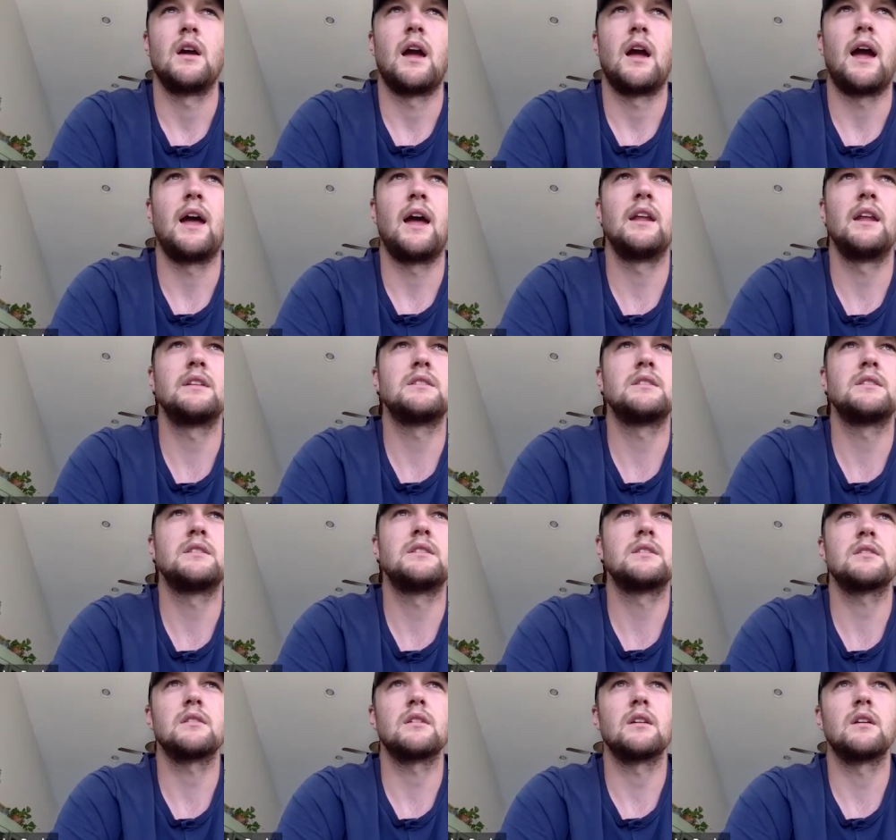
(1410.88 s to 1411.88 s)
and
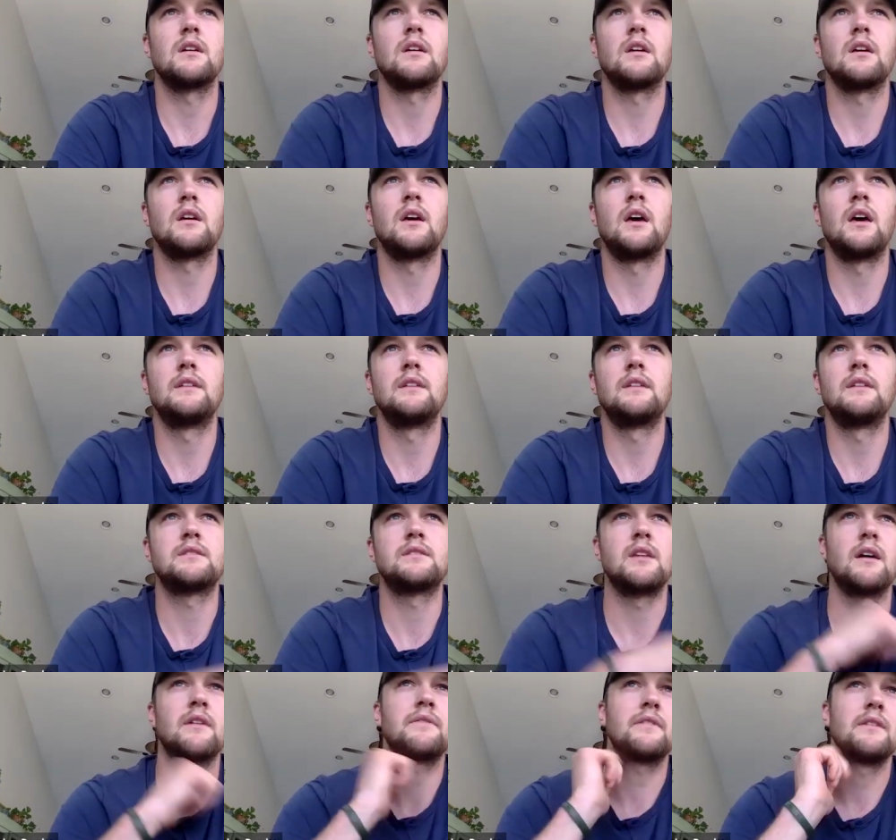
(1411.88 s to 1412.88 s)
it's it's
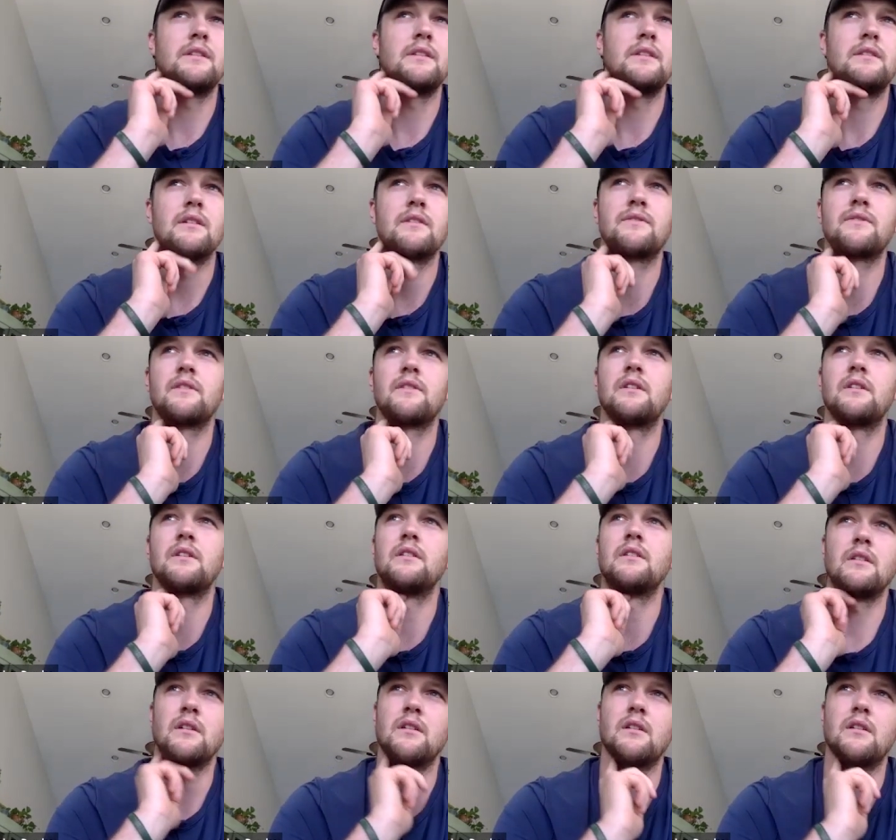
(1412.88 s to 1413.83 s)
definitely different.